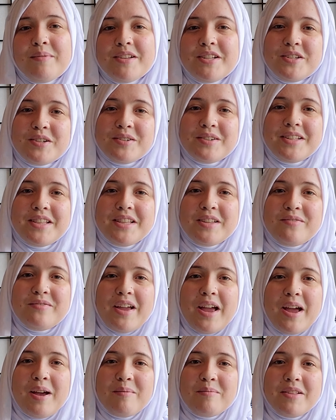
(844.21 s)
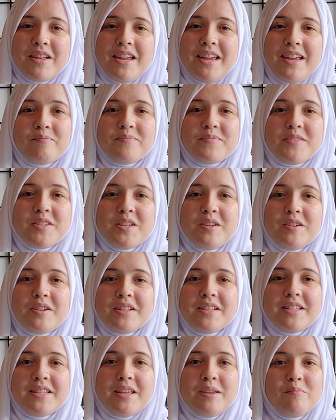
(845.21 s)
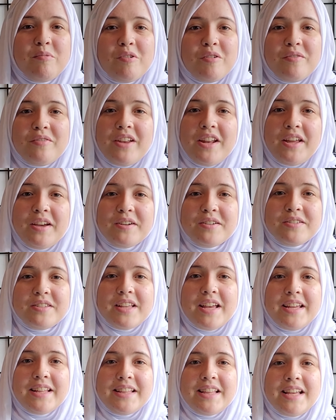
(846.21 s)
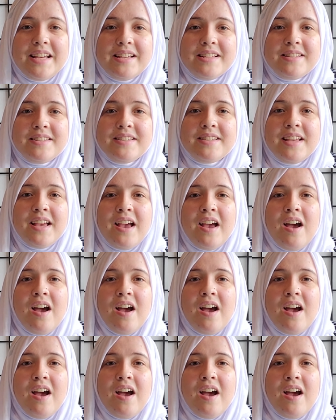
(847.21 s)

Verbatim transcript: and join the family so you can see more videos like this.